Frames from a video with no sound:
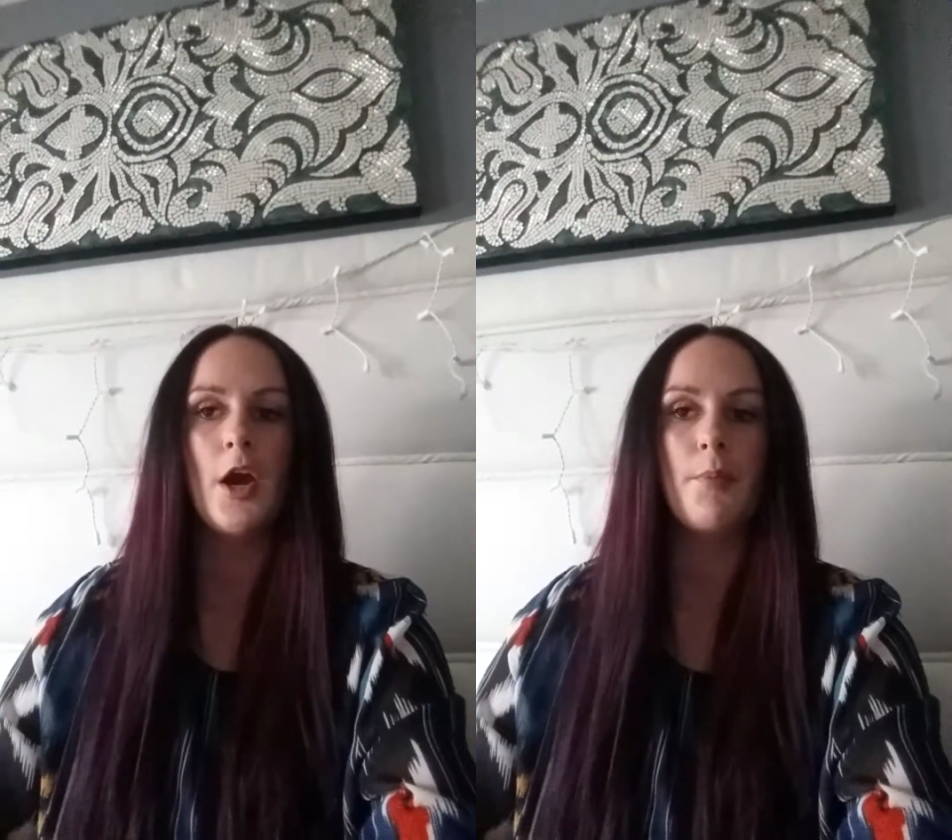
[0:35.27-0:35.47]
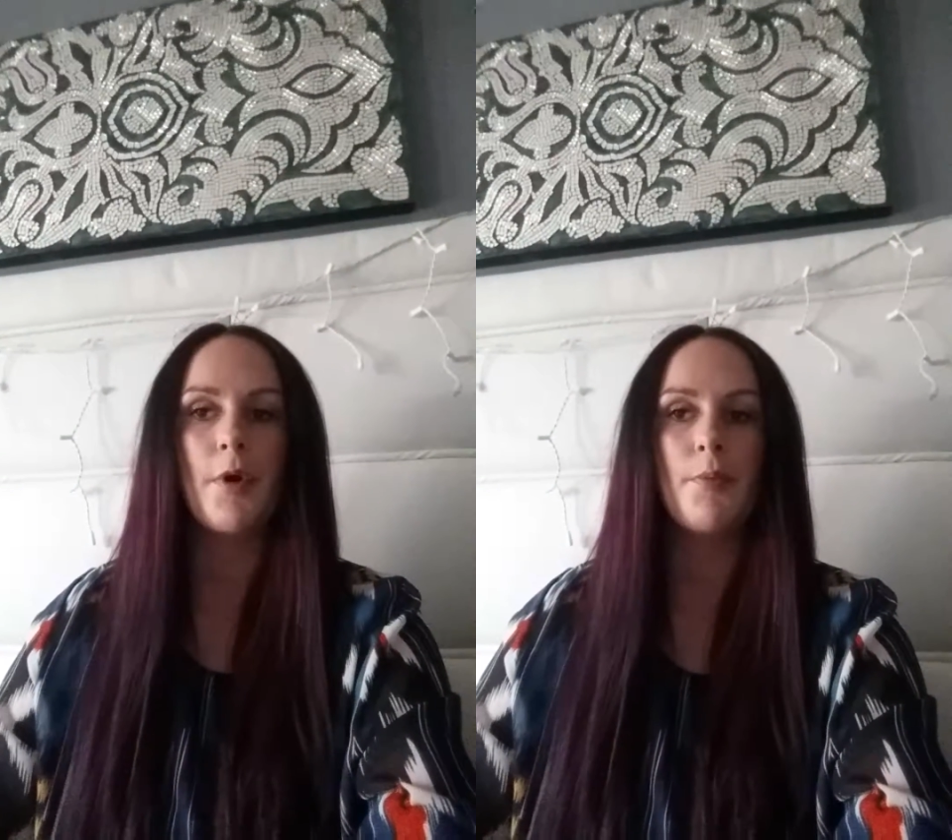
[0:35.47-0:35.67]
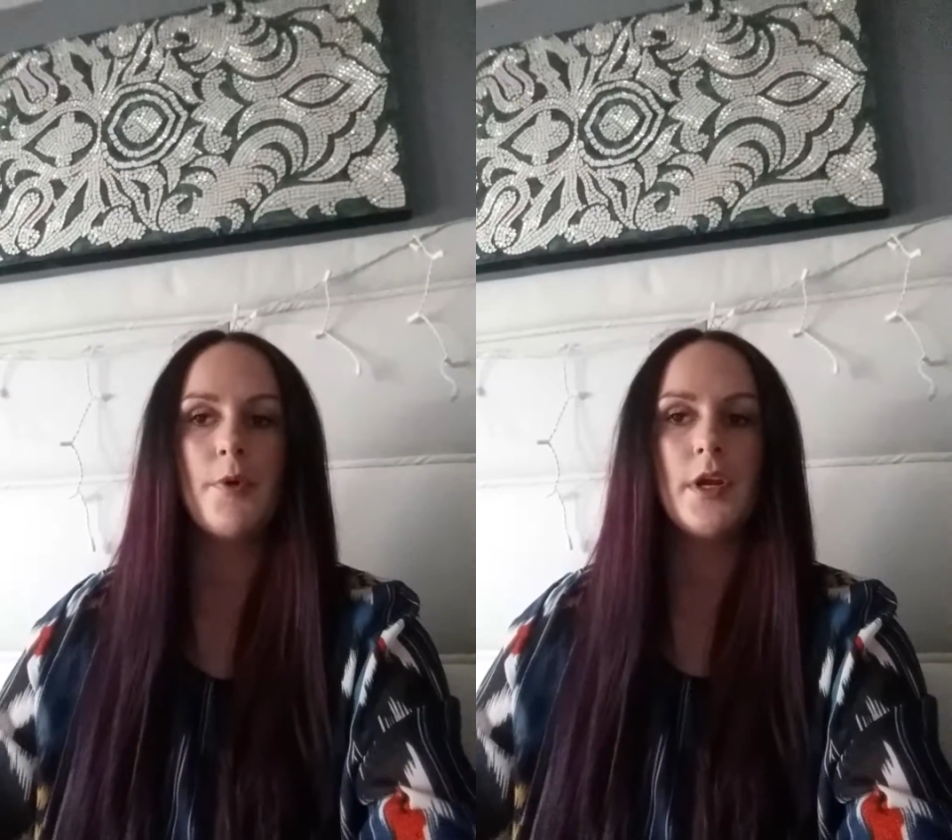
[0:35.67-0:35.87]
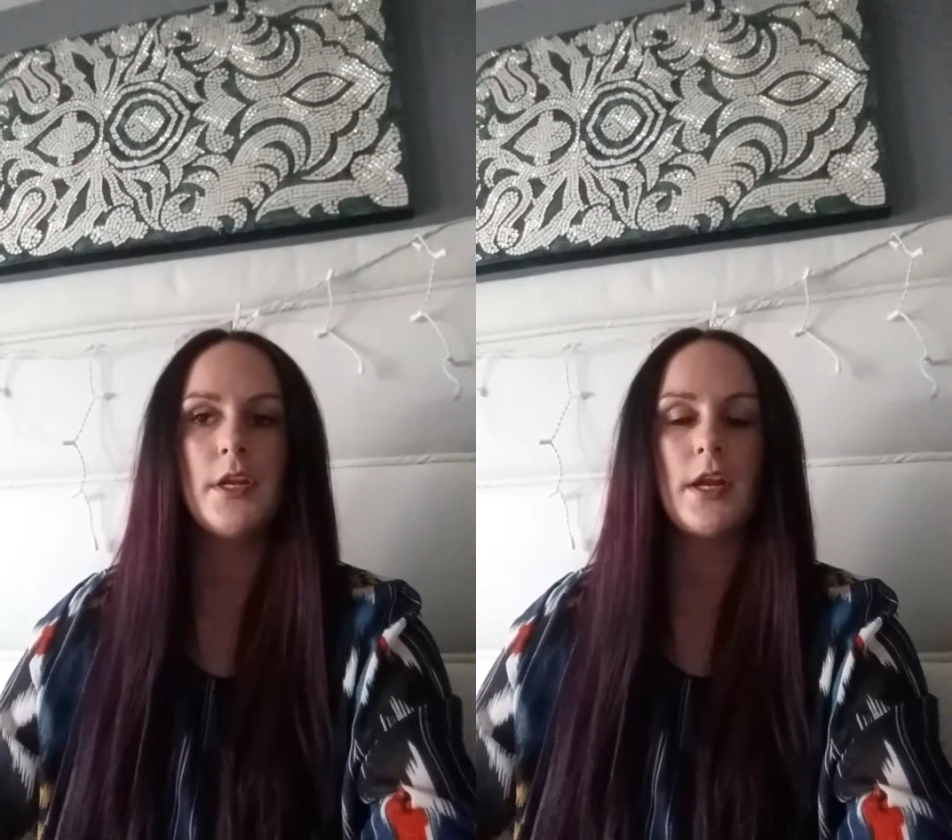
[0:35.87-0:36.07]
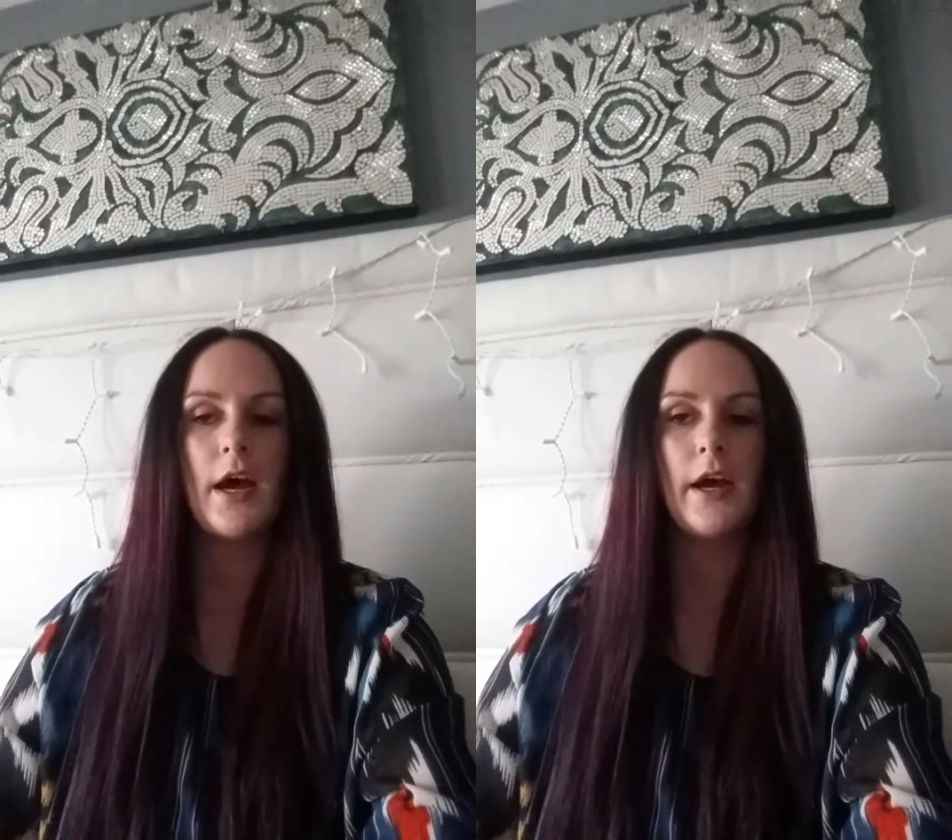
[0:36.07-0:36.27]

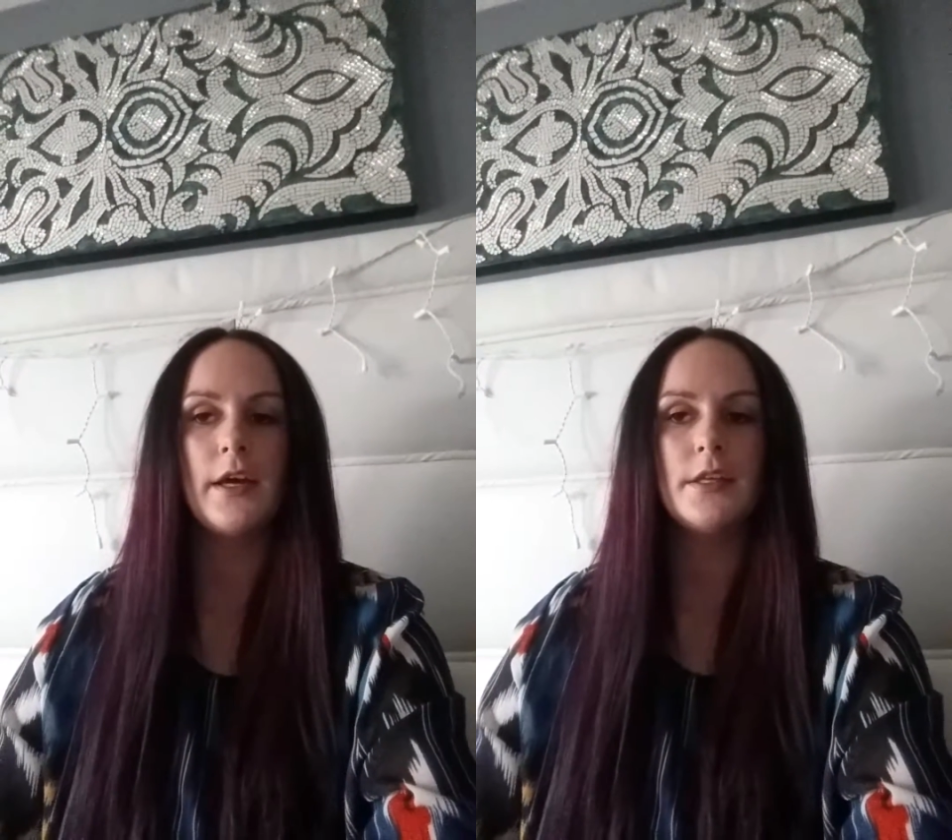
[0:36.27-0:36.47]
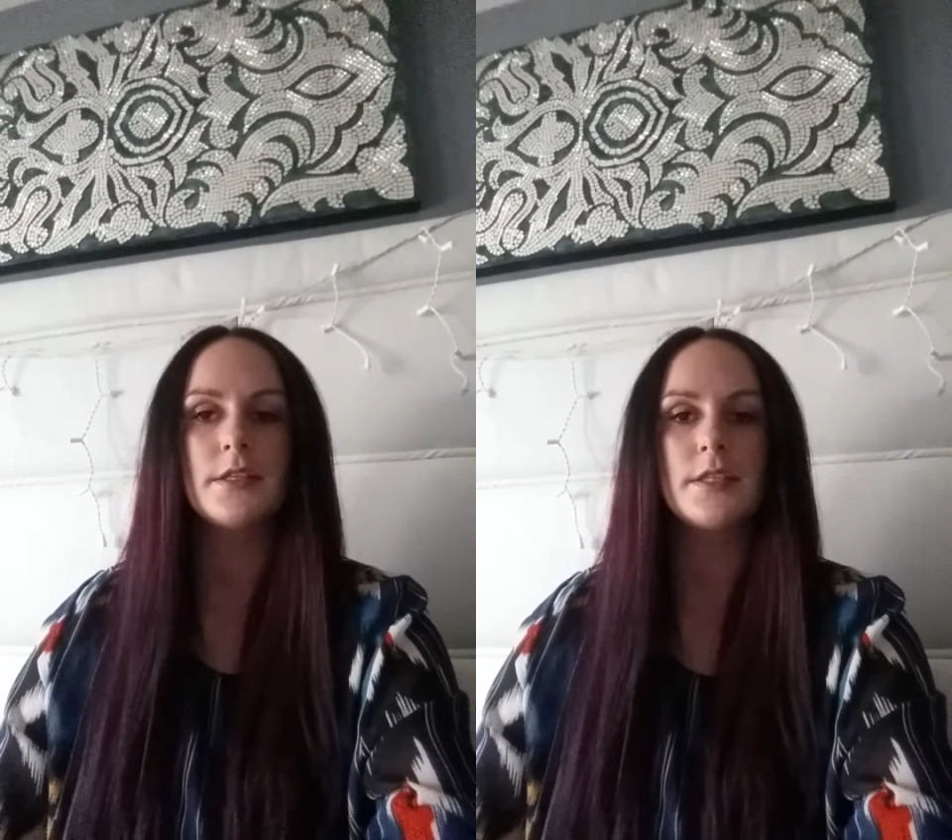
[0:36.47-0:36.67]
appropriate diet,